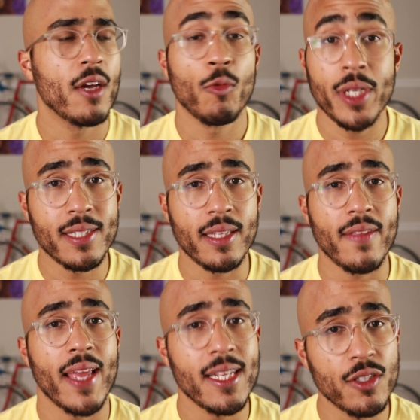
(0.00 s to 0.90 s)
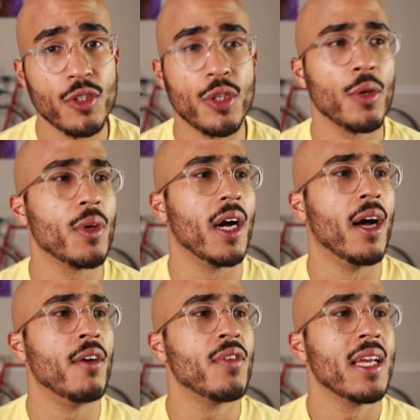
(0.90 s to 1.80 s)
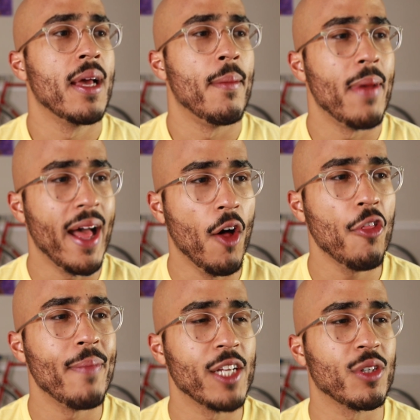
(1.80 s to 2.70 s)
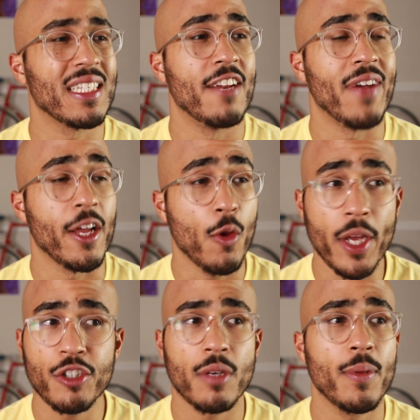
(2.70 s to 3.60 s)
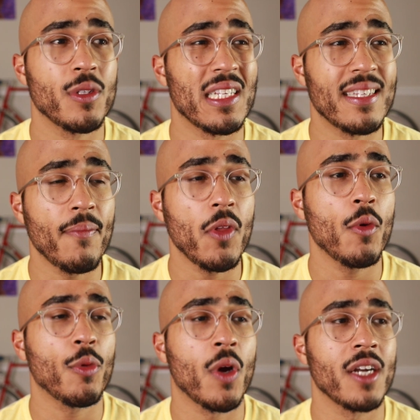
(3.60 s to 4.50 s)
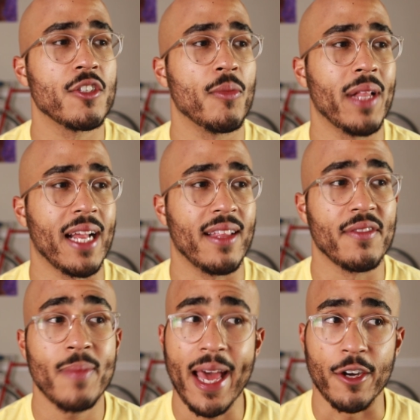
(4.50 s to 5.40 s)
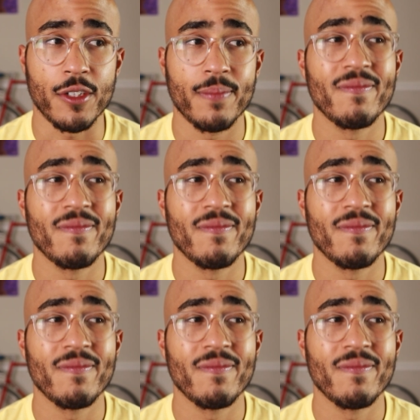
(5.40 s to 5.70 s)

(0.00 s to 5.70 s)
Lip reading: Recently, the Institute of Health Metrics and Evaluation posted something with regards to Black Lives Matter.